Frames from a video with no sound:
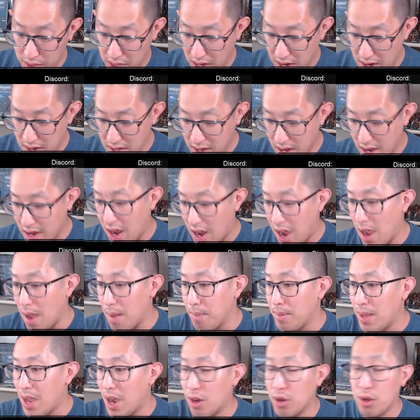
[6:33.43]
then that I am
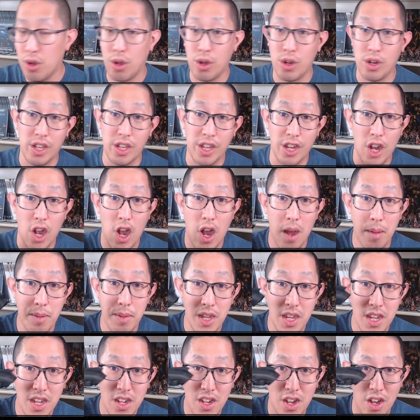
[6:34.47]
now currently hobbying